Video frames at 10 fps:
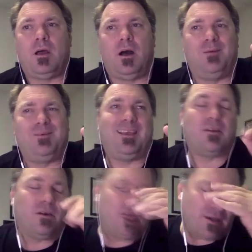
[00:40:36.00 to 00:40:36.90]
I'll be
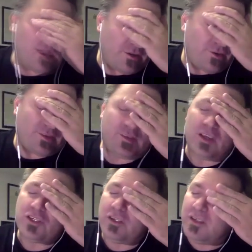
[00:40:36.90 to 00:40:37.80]
like, oh, I got to do a
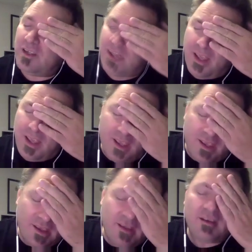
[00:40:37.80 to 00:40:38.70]
session
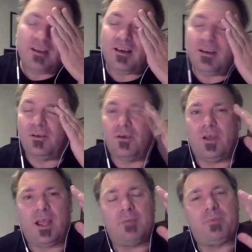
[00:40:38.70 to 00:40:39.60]
today. And I don't know.
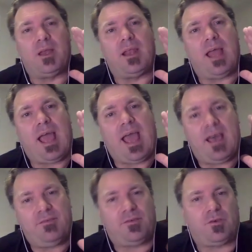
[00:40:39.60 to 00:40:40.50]
But
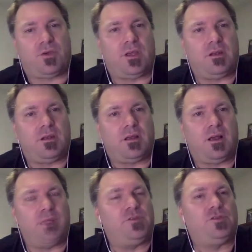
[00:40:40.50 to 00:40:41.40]
after it,
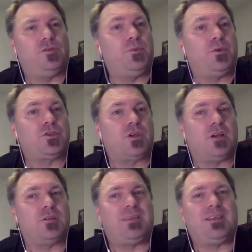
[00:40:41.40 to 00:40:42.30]
I'm
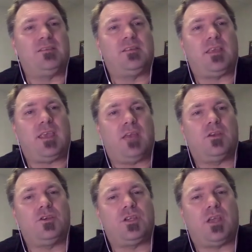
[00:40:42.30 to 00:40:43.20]
supercharged because of the
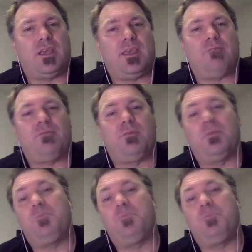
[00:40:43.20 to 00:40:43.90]
energy I get from the